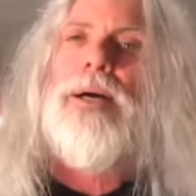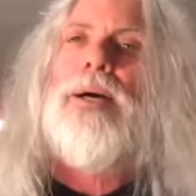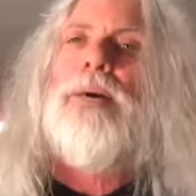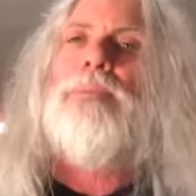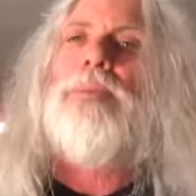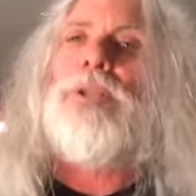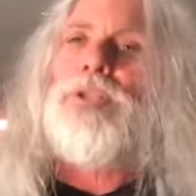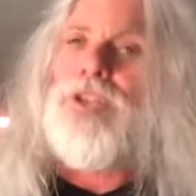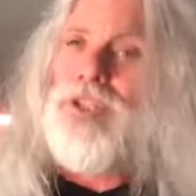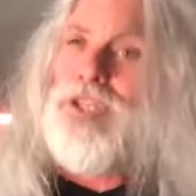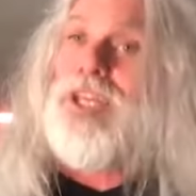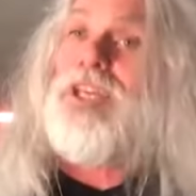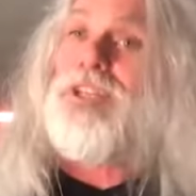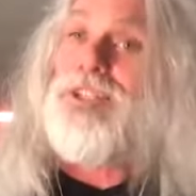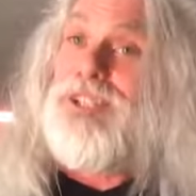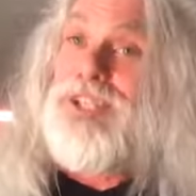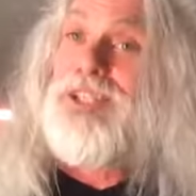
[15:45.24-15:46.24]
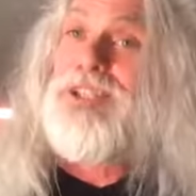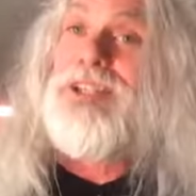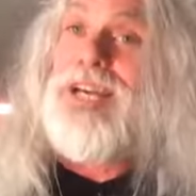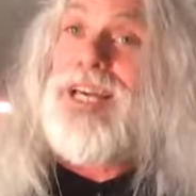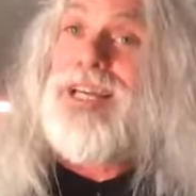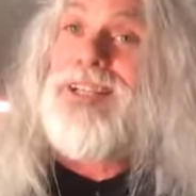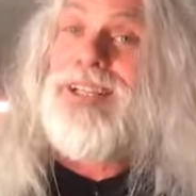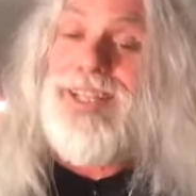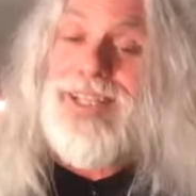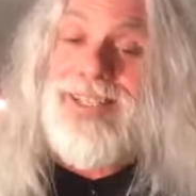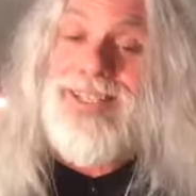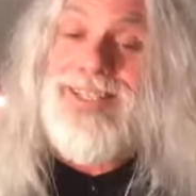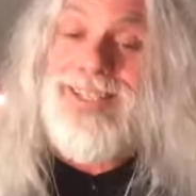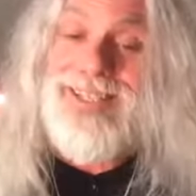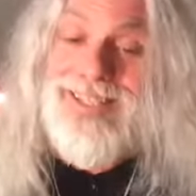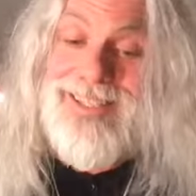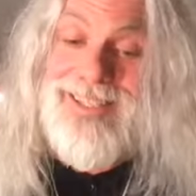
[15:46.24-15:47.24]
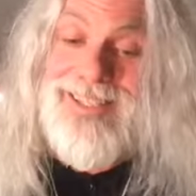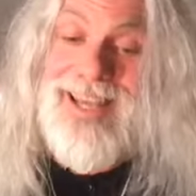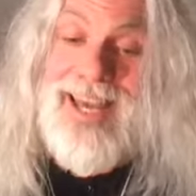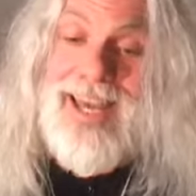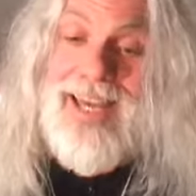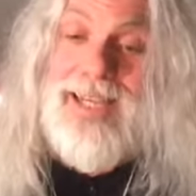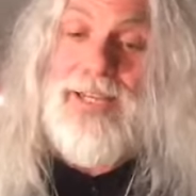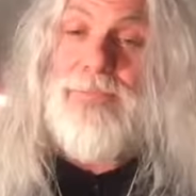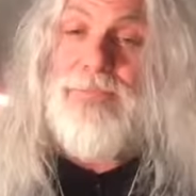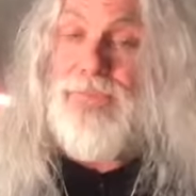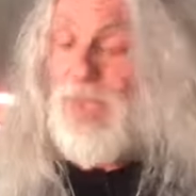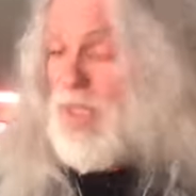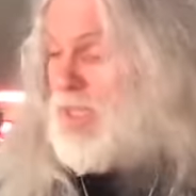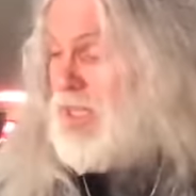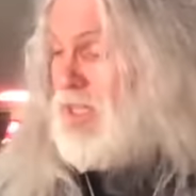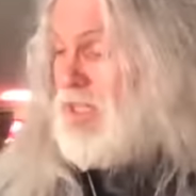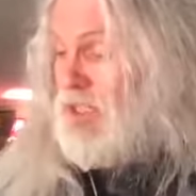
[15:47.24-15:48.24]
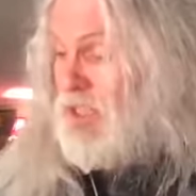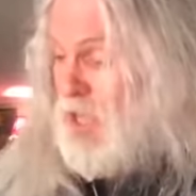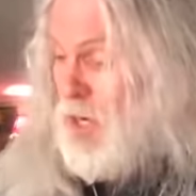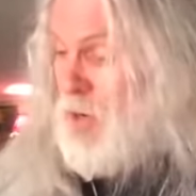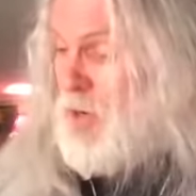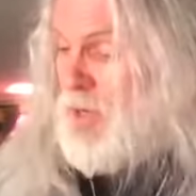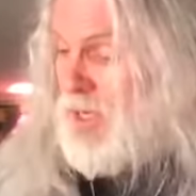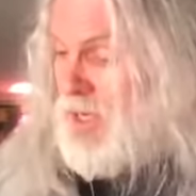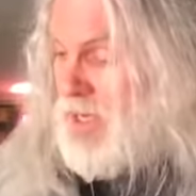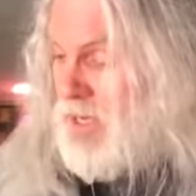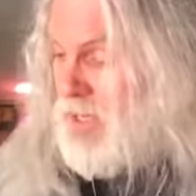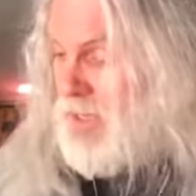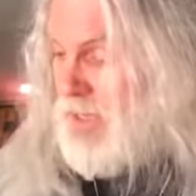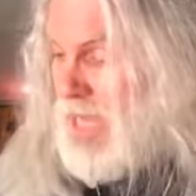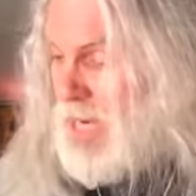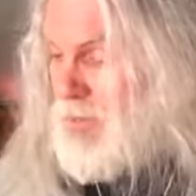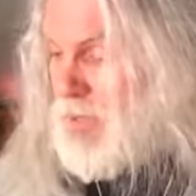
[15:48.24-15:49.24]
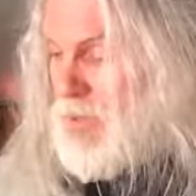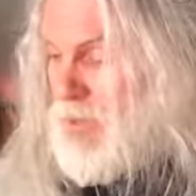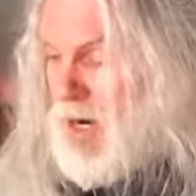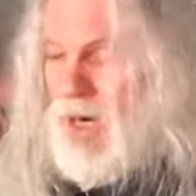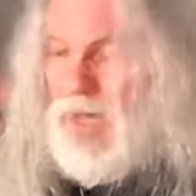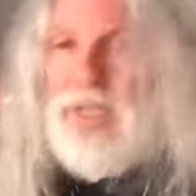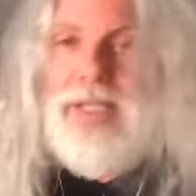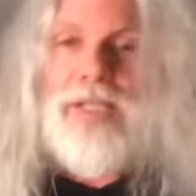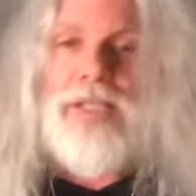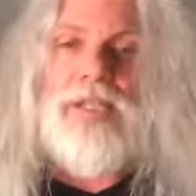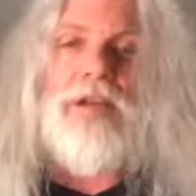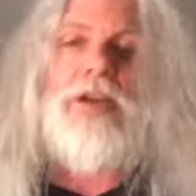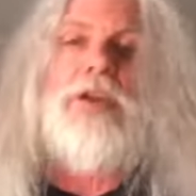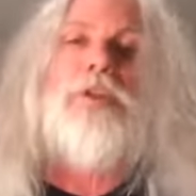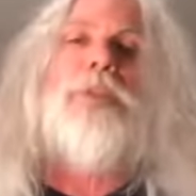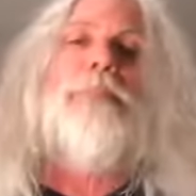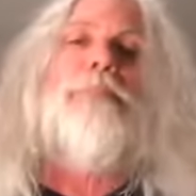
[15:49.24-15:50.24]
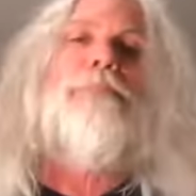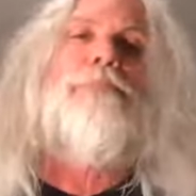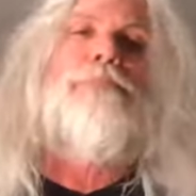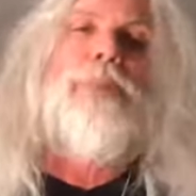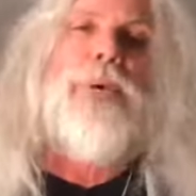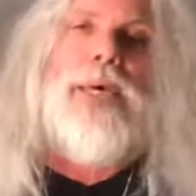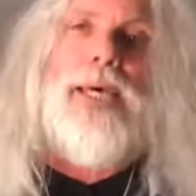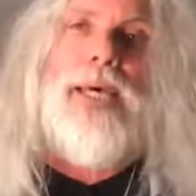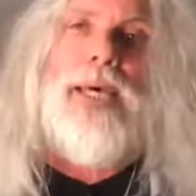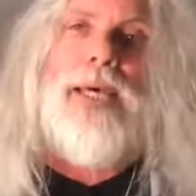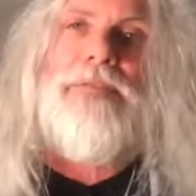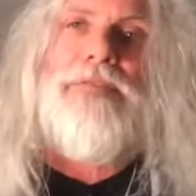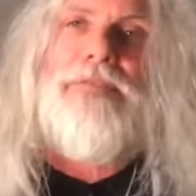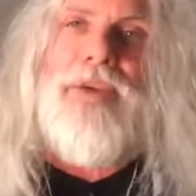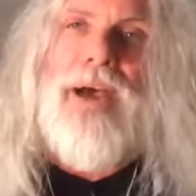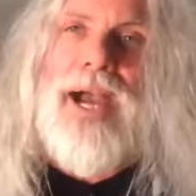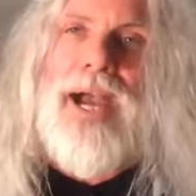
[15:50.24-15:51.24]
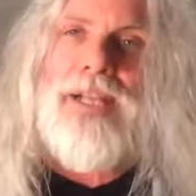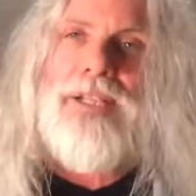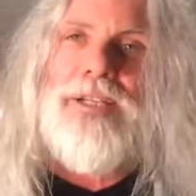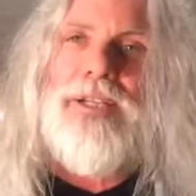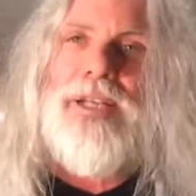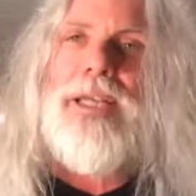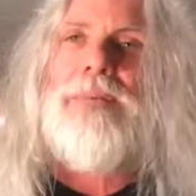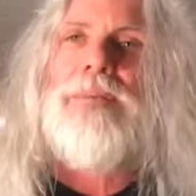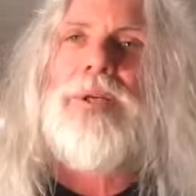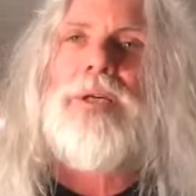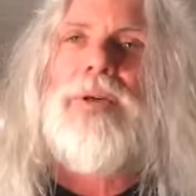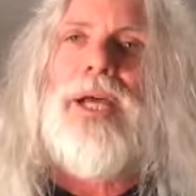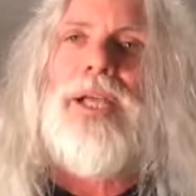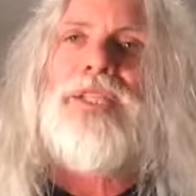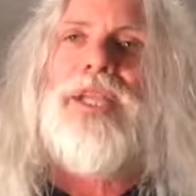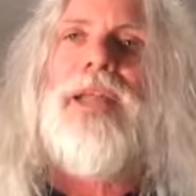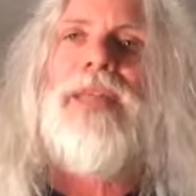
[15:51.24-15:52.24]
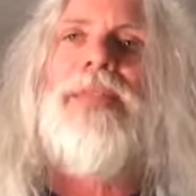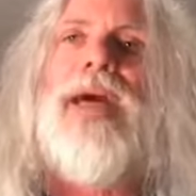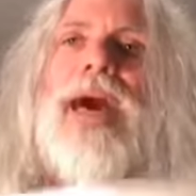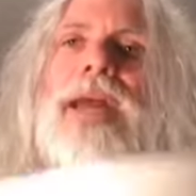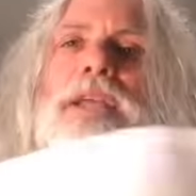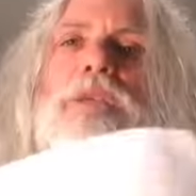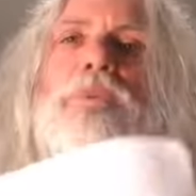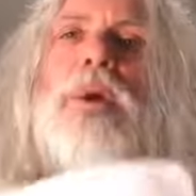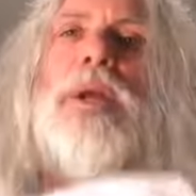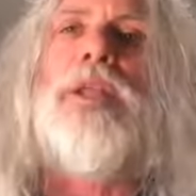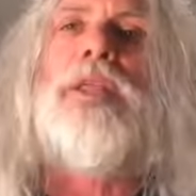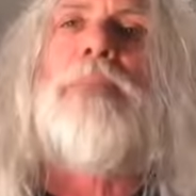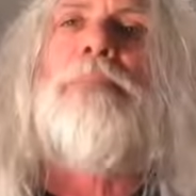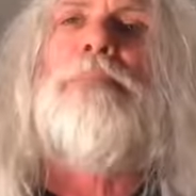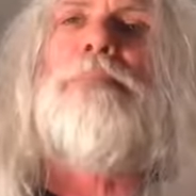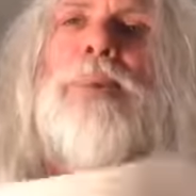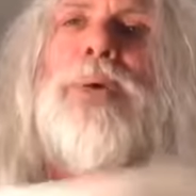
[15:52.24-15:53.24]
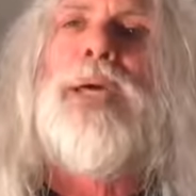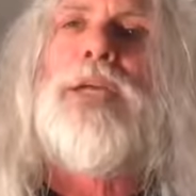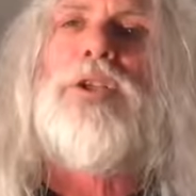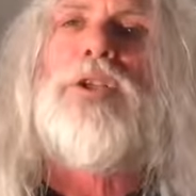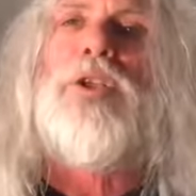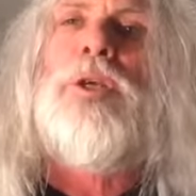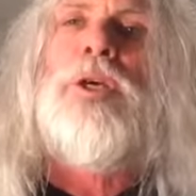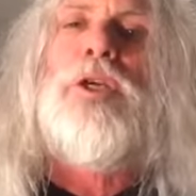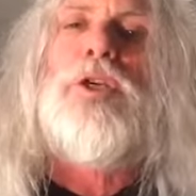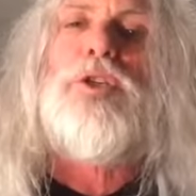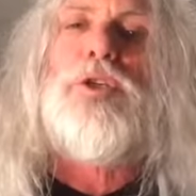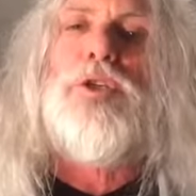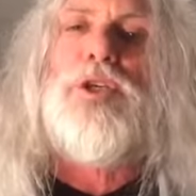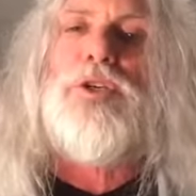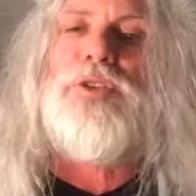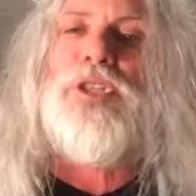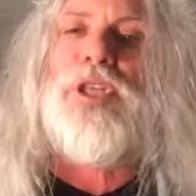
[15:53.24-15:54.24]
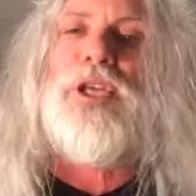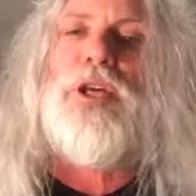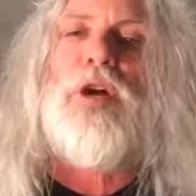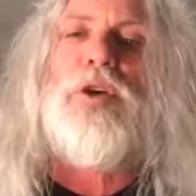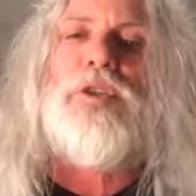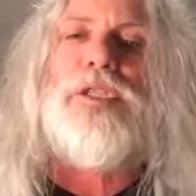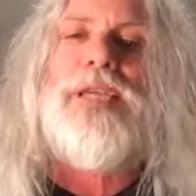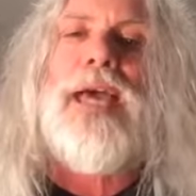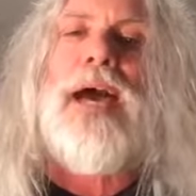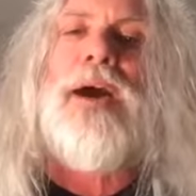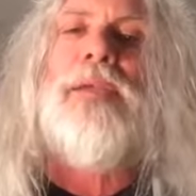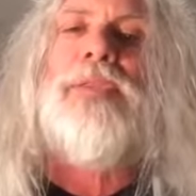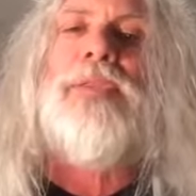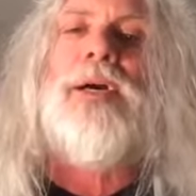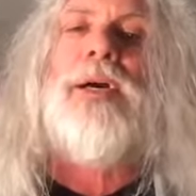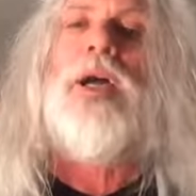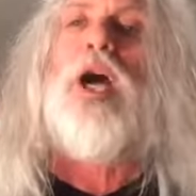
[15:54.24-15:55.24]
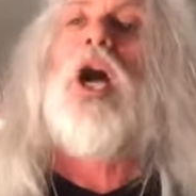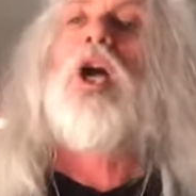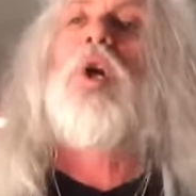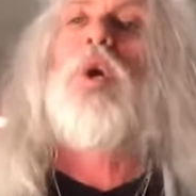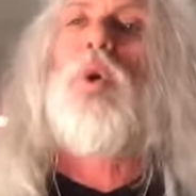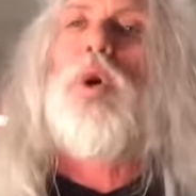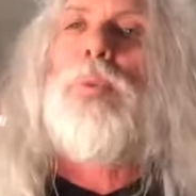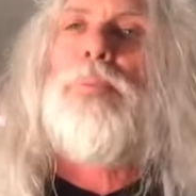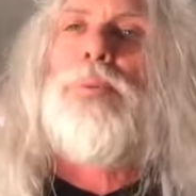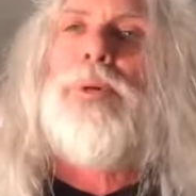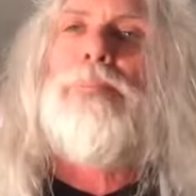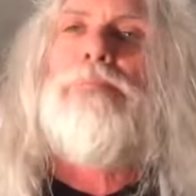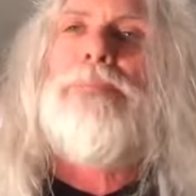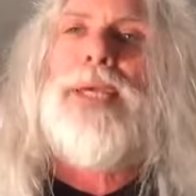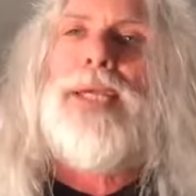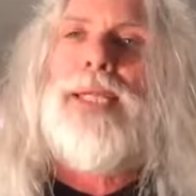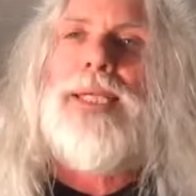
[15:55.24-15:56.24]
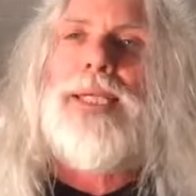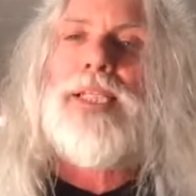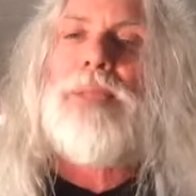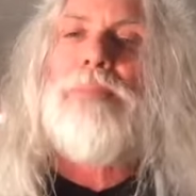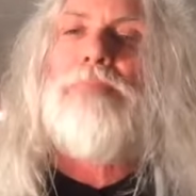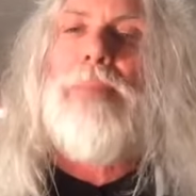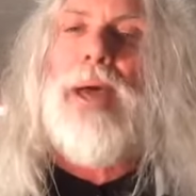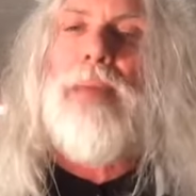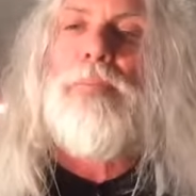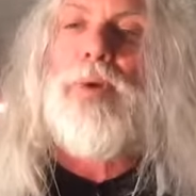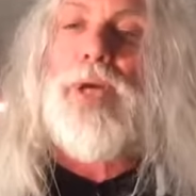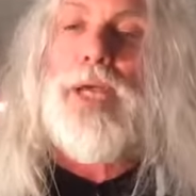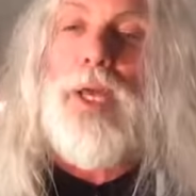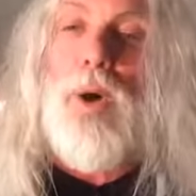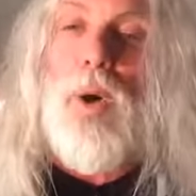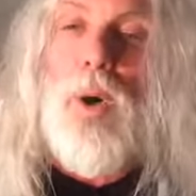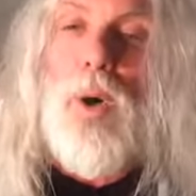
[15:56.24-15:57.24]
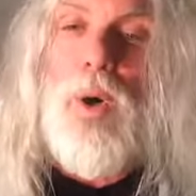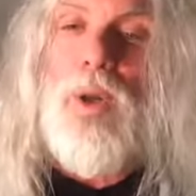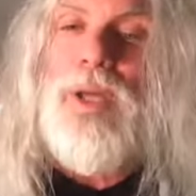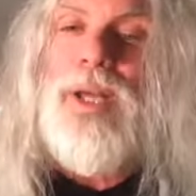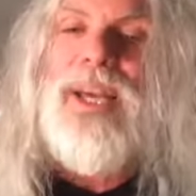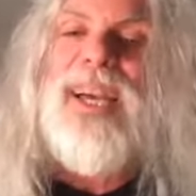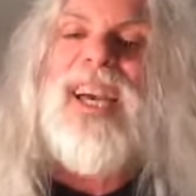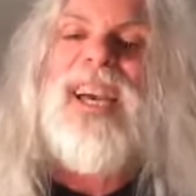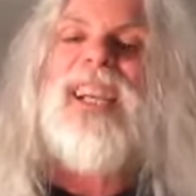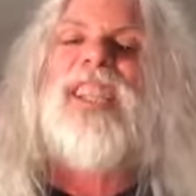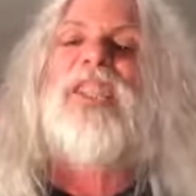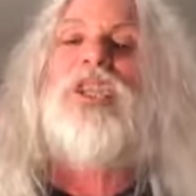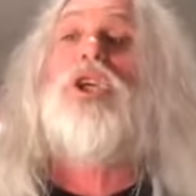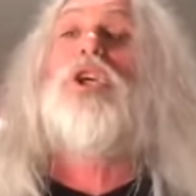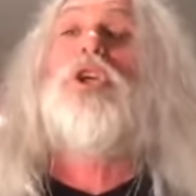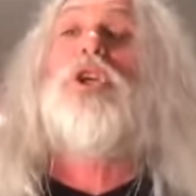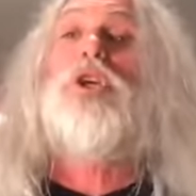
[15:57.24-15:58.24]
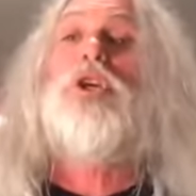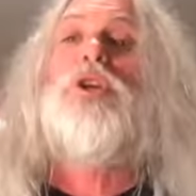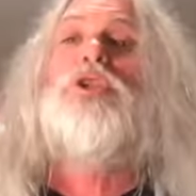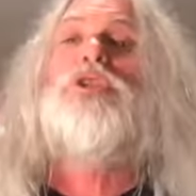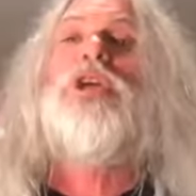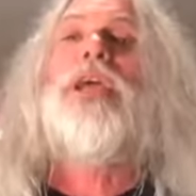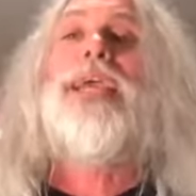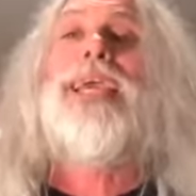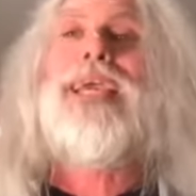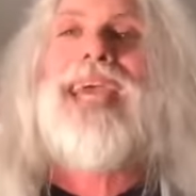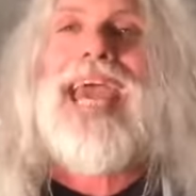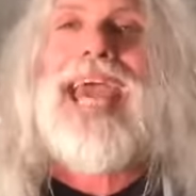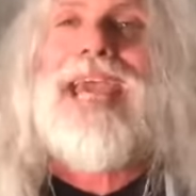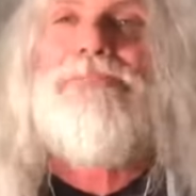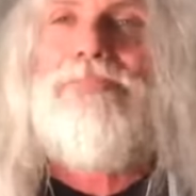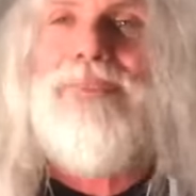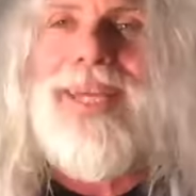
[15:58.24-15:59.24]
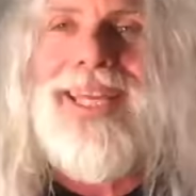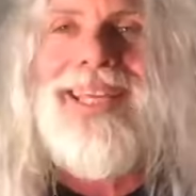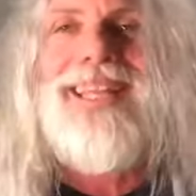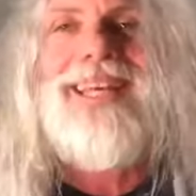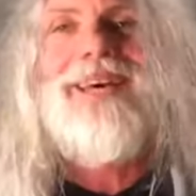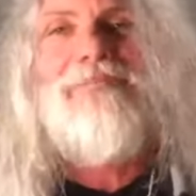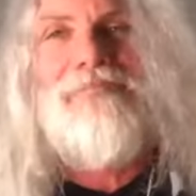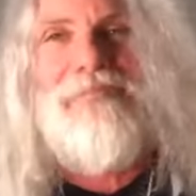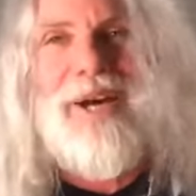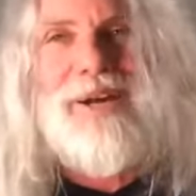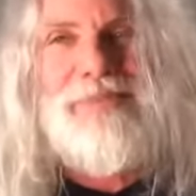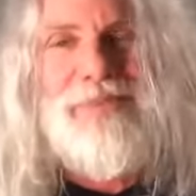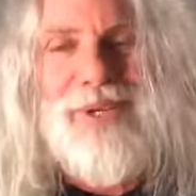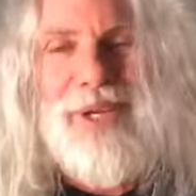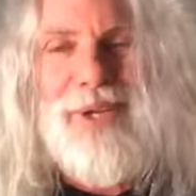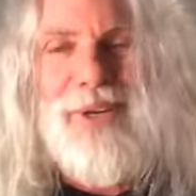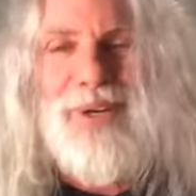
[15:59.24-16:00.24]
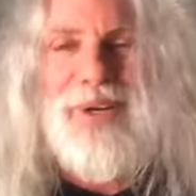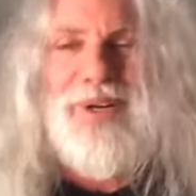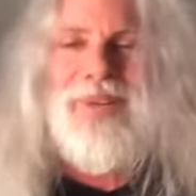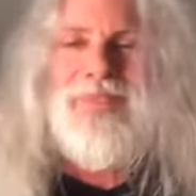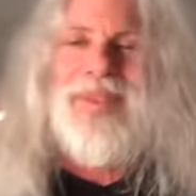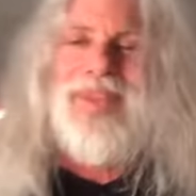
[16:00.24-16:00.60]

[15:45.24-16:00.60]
but to the illegal aliens that stayed. So labor markets are the big factor in immigration, and that is one of the big truths that goes down the corporate media's memory hole. And it's a huge, gaping memory hole.